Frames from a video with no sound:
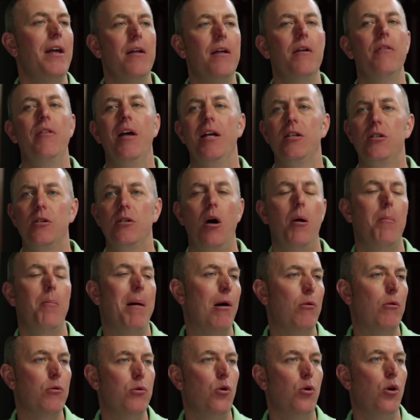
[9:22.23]
That's
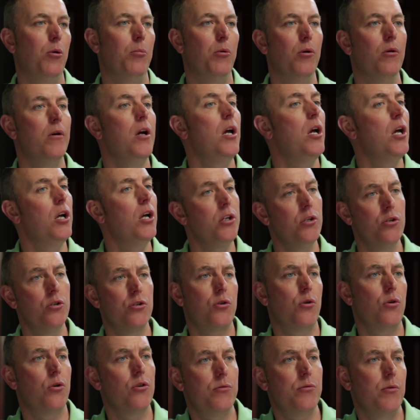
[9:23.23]
about normal. Your
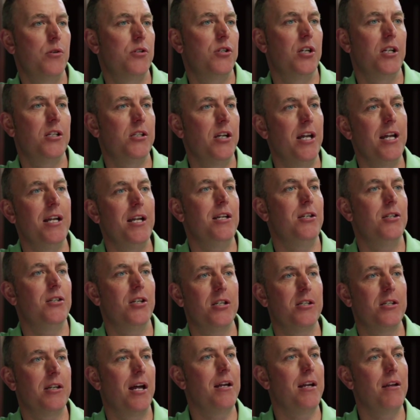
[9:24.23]
scores were 680,
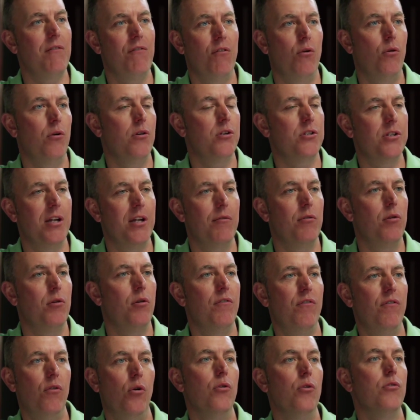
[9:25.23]
694, and
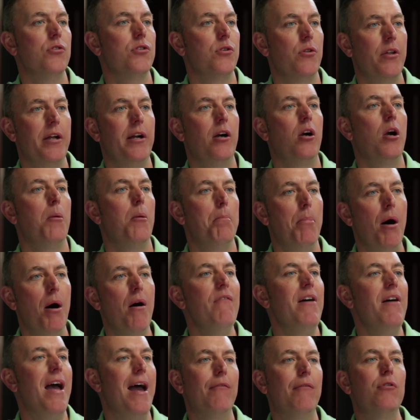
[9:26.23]
704. So they are
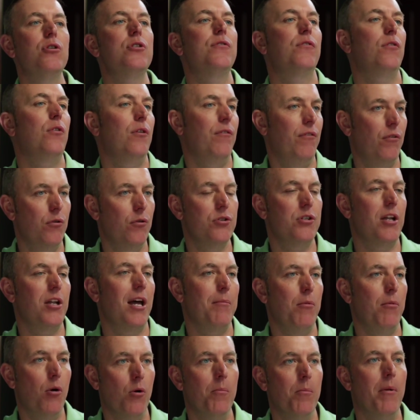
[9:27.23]
above average for a
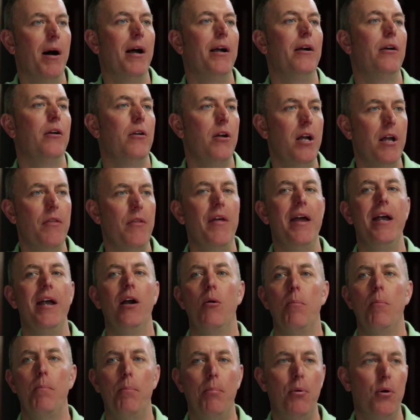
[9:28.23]
first-time home buyer, and they
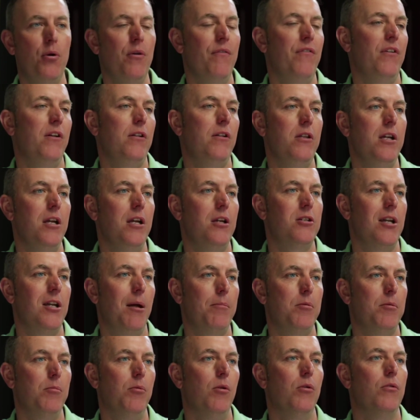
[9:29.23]
are perfectly
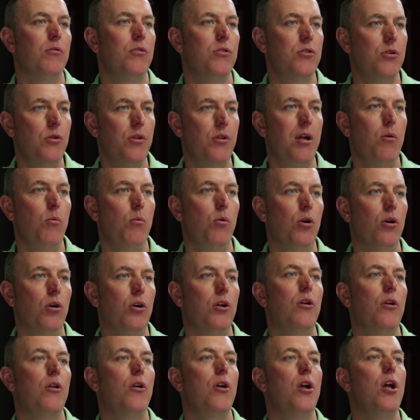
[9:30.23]
acceptable. So they work.
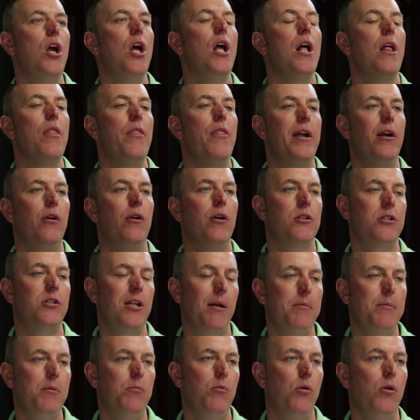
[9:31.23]
They are
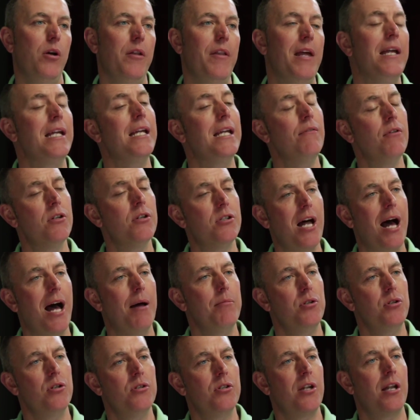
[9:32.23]
acceptable, and they give us
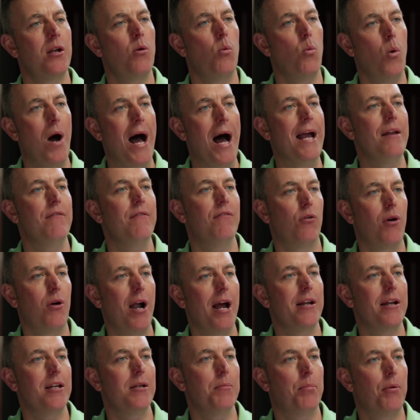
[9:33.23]
options on a wide
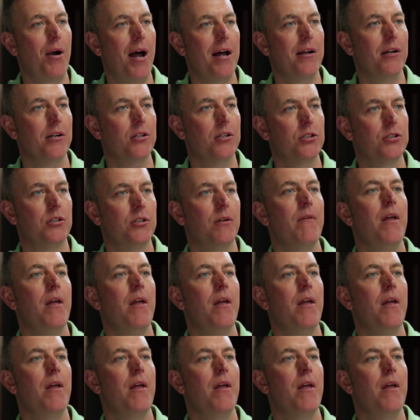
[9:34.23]
variety of products.